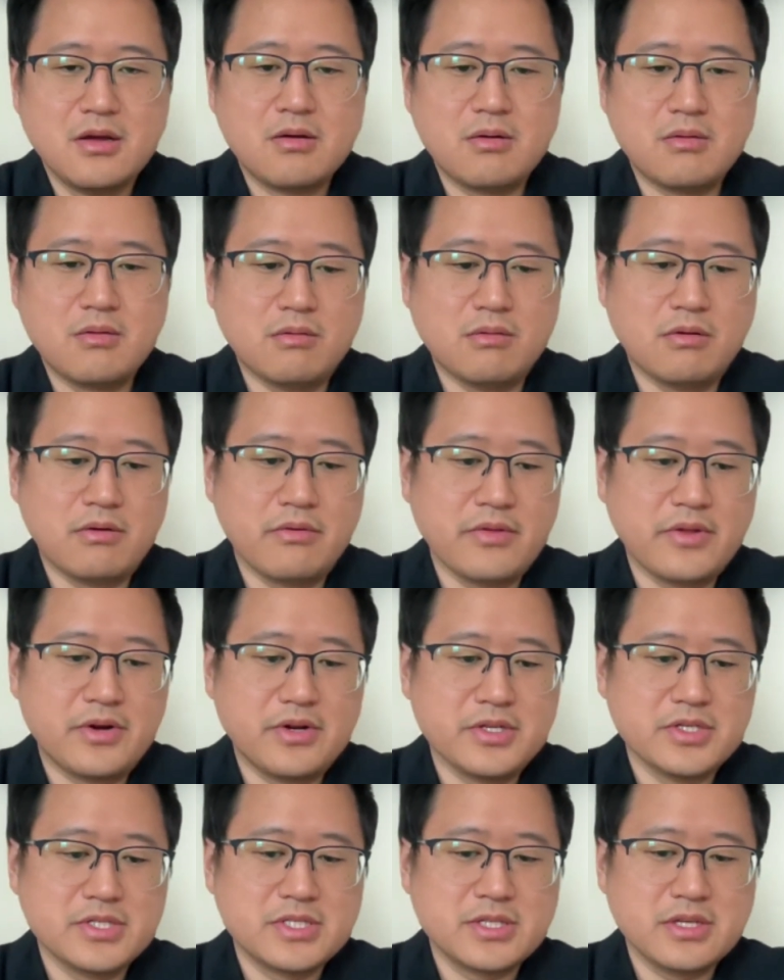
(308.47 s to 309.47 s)
or
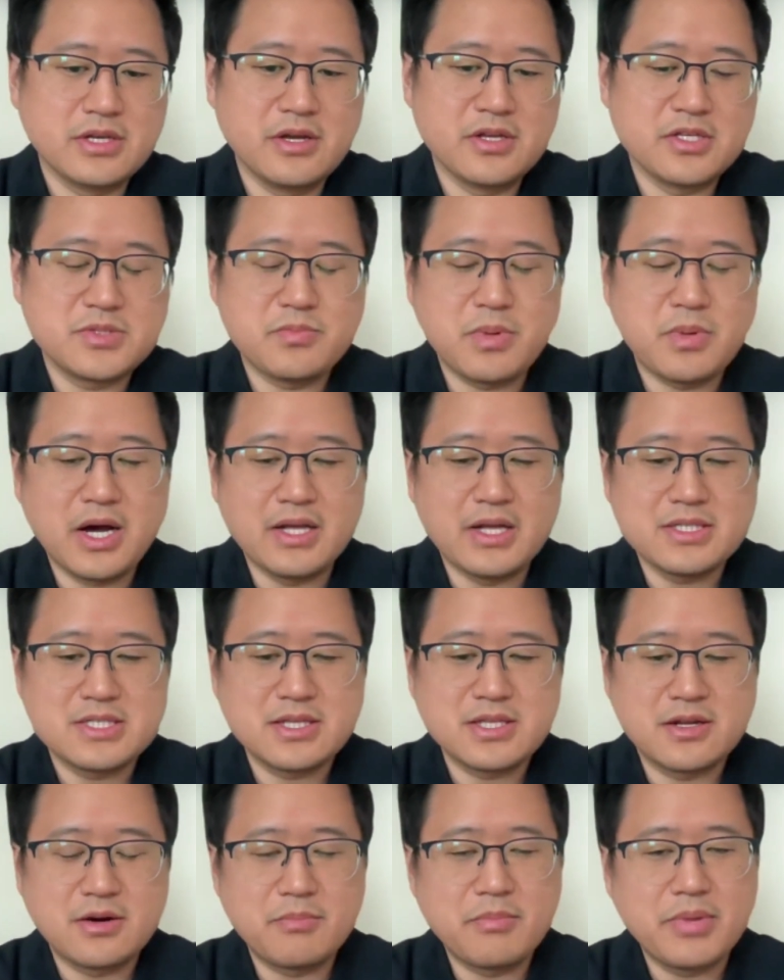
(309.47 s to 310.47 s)
there's spots
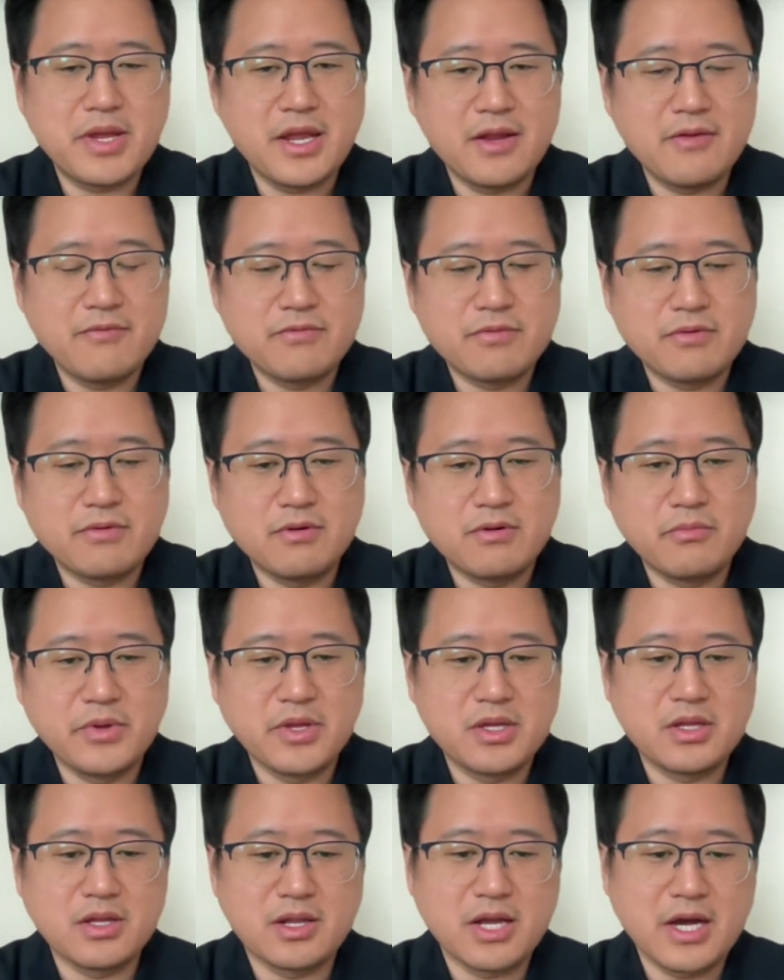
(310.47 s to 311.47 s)
that are painful, we
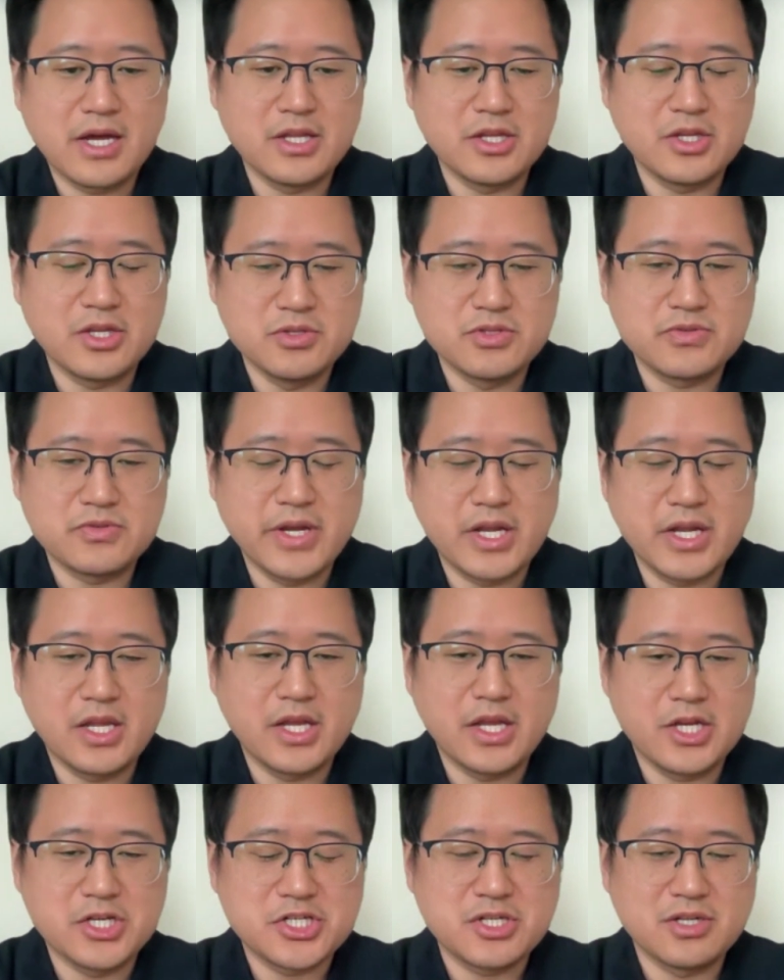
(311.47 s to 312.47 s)
can kind of use
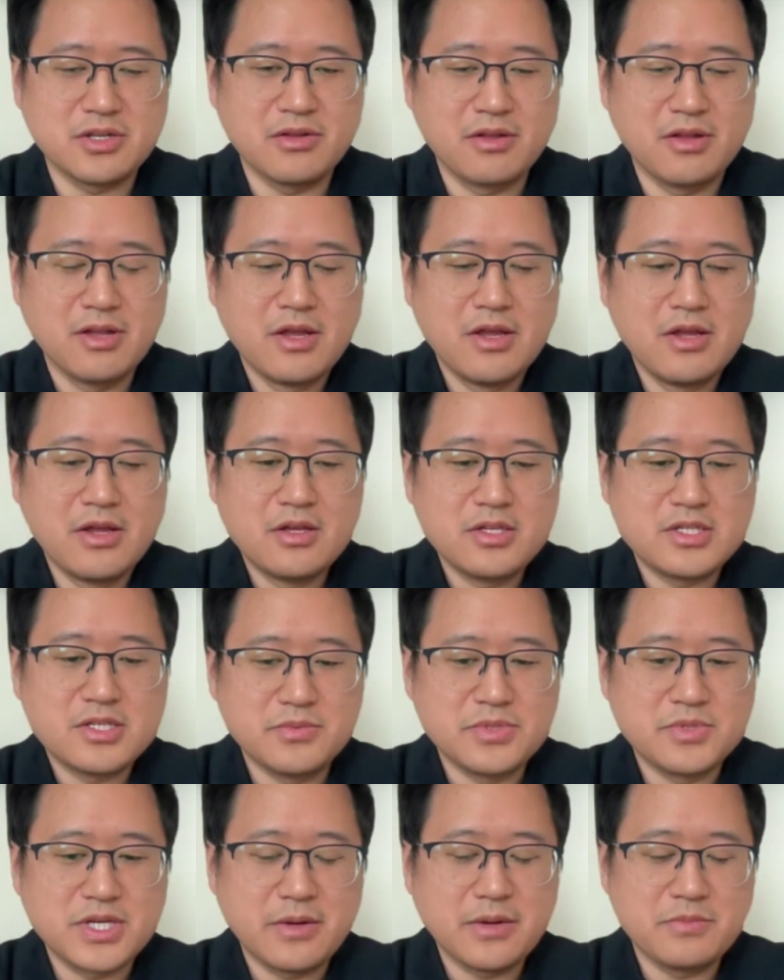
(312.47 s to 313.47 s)
radiation
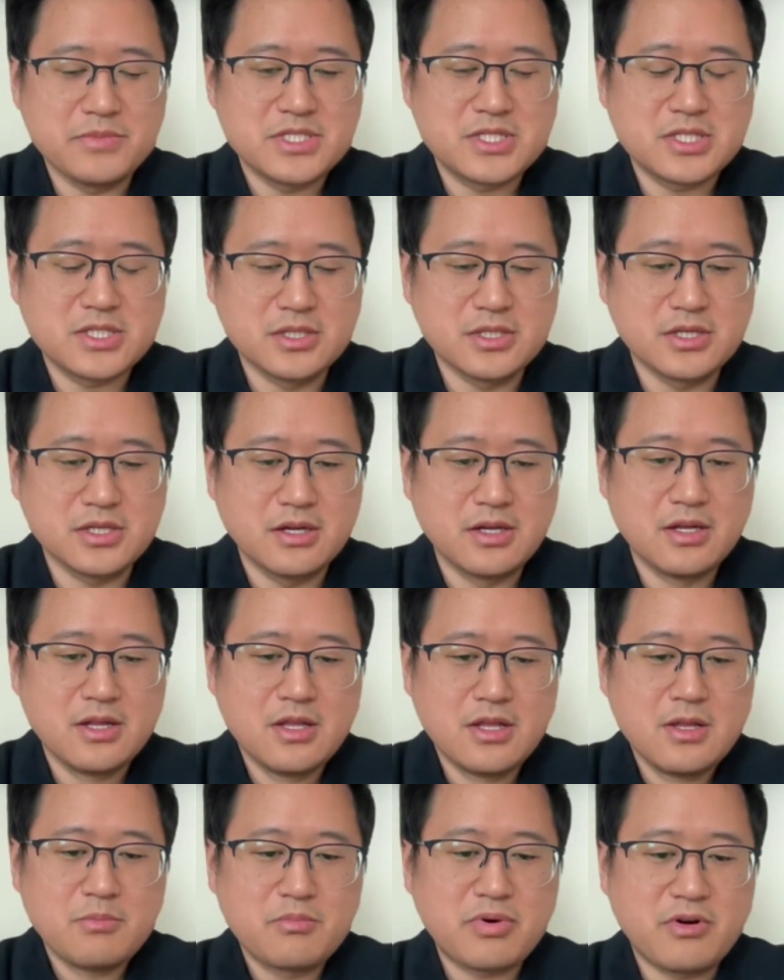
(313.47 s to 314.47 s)
sometimes to
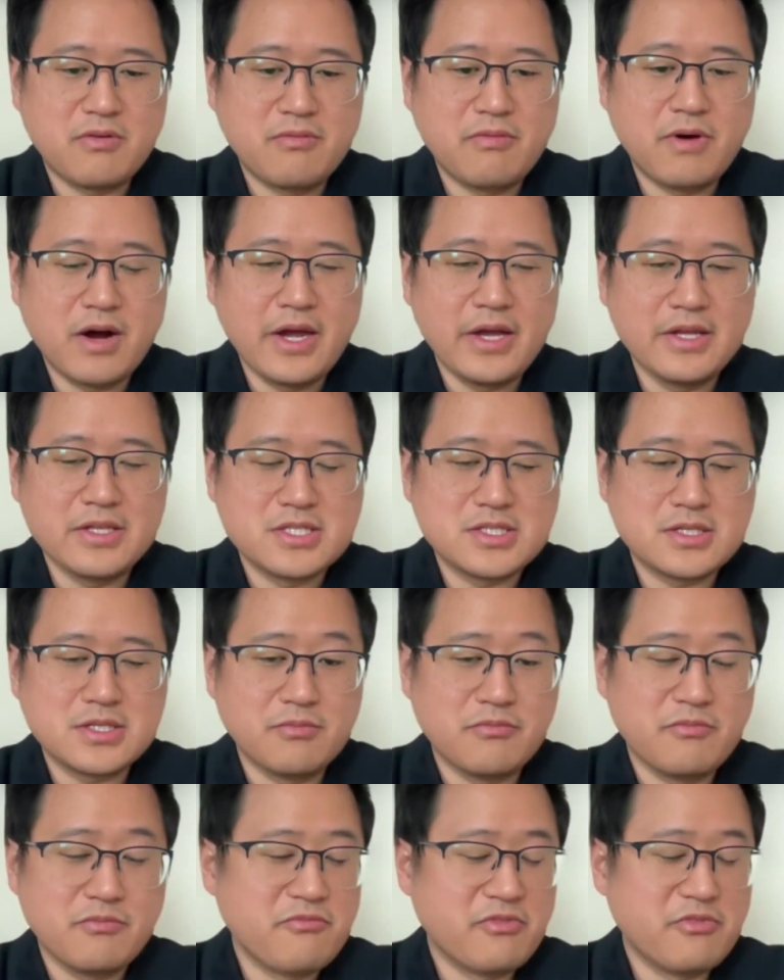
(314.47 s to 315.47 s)
provide
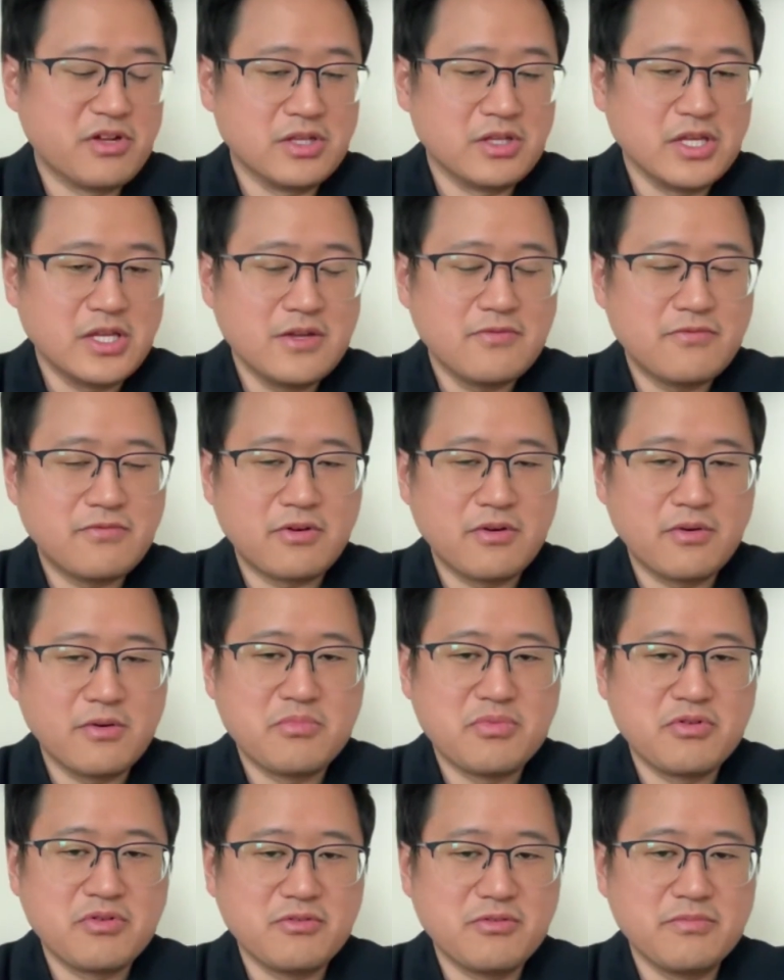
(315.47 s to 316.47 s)
some relief or
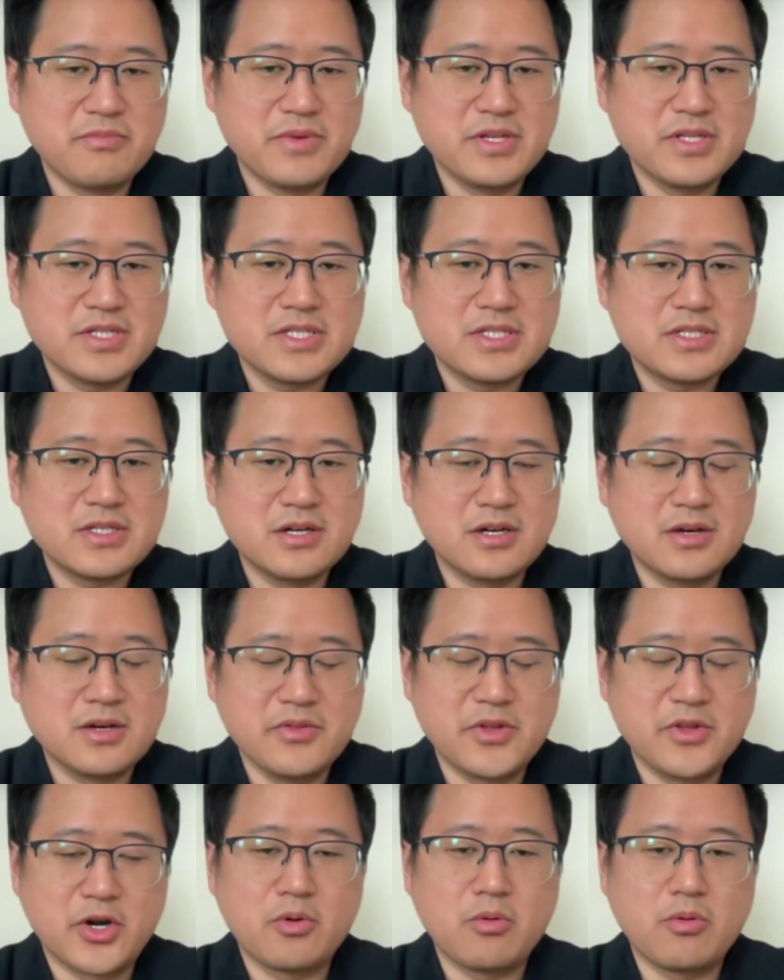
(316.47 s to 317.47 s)
improvement in
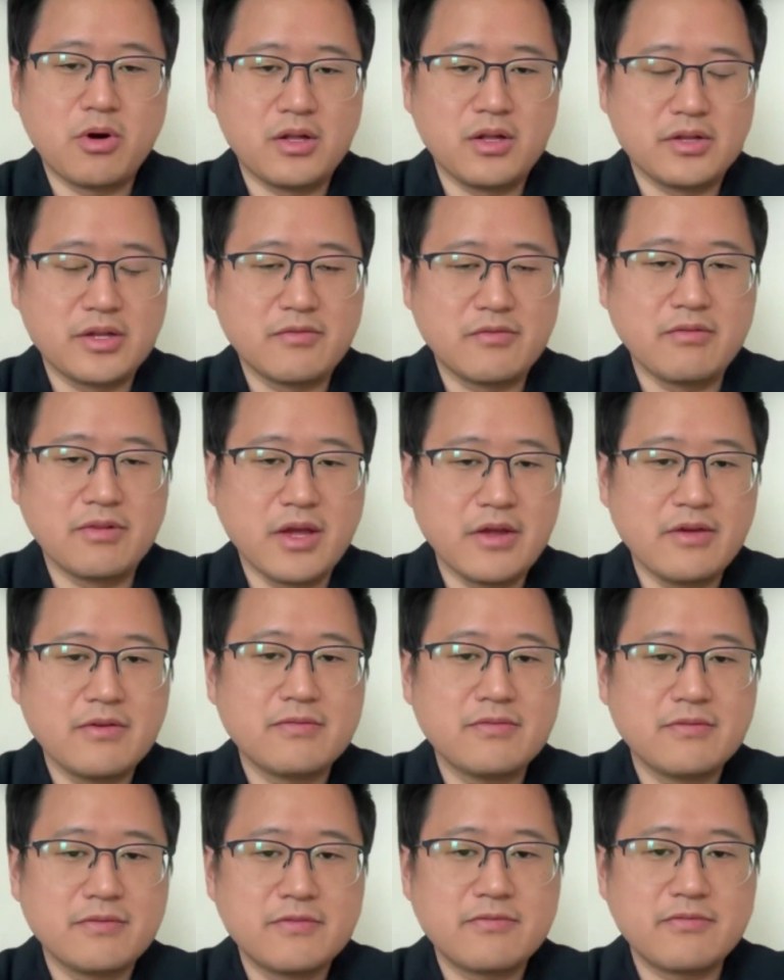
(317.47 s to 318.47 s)
their quality of life
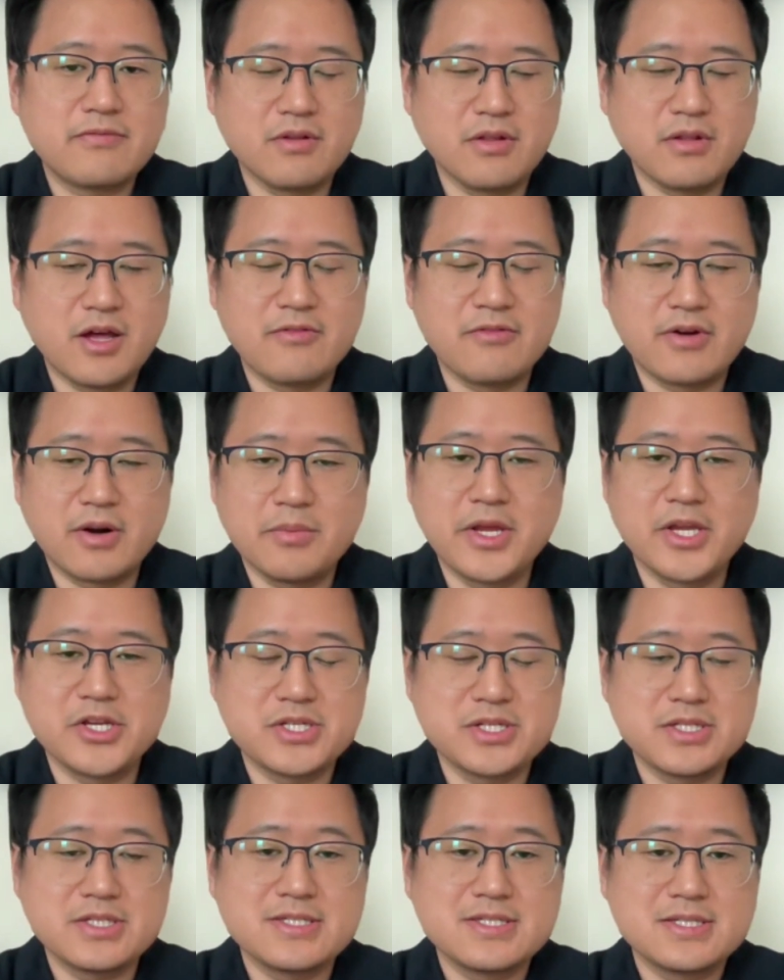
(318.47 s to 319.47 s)
for a lot of our
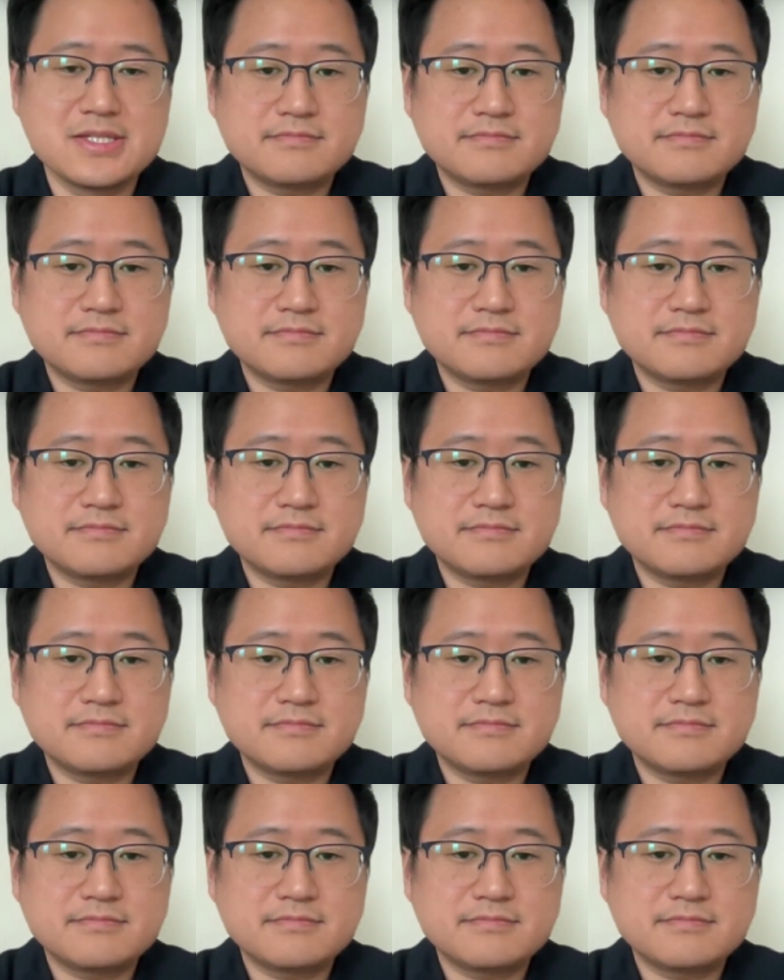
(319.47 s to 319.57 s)
patients.